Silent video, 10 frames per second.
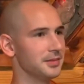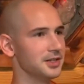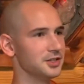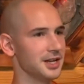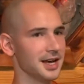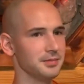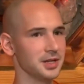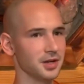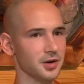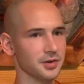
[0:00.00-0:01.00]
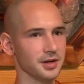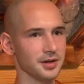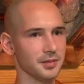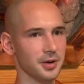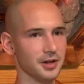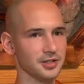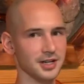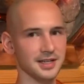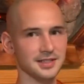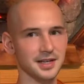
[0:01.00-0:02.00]
and she had me go and
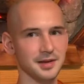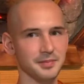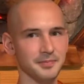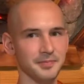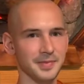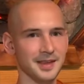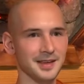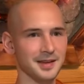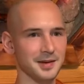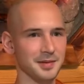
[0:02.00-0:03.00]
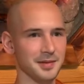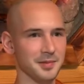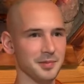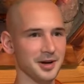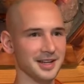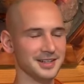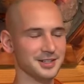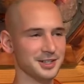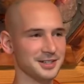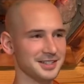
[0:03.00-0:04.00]
apologize to him. But it
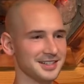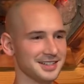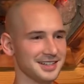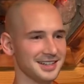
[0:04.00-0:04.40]
just